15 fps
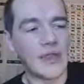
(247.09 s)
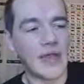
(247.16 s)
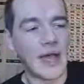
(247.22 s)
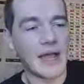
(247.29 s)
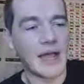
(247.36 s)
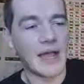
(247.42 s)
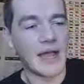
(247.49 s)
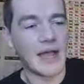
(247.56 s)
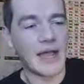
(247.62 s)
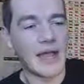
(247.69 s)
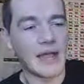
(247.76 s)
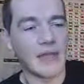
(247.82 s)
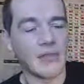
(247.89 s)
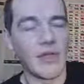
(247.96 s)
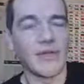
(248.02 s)
that
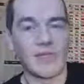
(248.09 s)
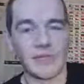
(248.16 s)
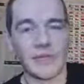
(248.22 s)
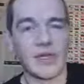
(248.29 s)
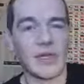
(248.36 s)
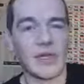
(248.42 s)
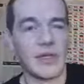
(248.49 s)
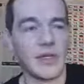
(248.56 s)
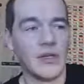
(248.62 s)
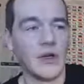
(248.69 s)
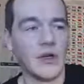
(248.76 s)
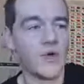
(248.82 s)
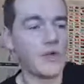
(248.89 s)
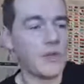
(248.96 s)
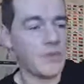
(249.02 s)
uh, lift
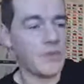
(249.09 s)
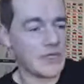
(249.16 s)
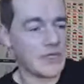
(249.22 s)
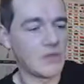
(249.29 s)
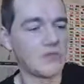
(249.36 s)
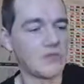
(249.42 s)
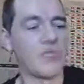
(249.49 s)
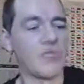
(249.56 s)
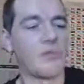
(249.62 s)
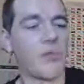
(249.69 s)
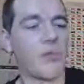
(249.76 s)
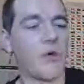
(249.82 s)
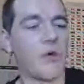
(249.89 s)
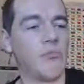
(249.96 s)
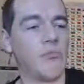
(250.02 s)
all the way down to the
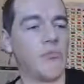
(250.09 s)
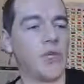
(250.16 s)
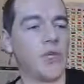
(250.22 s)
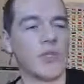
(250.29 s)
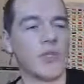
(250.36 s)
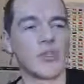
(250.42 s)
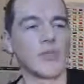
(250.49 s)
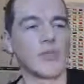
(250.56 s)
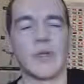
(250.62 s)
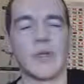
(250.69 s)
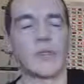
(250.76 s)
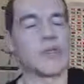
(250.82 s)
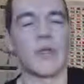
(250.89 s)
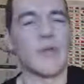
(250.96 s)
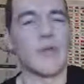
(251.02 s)
bottom and there's a
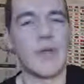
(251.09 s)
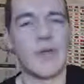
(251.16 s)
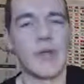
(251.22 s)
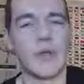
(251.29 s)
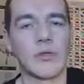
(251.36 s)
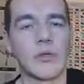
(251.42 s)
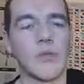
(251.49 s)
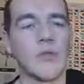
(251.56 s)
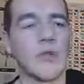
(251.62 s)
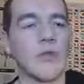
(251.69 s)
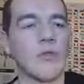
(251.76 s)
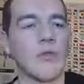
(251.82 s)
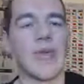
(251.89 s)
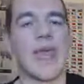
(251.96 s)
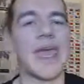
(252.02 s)
switch down there or
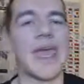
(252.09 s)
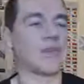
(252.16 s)
something, right?